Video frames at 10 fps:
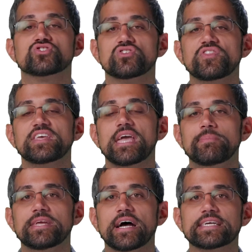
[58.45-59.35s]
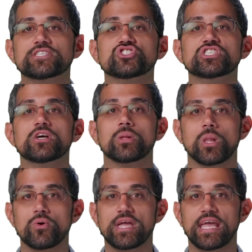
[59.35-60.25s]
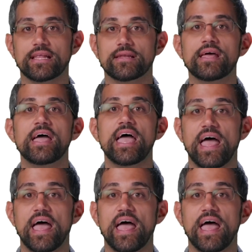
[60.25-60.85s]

so that the API can geolocate it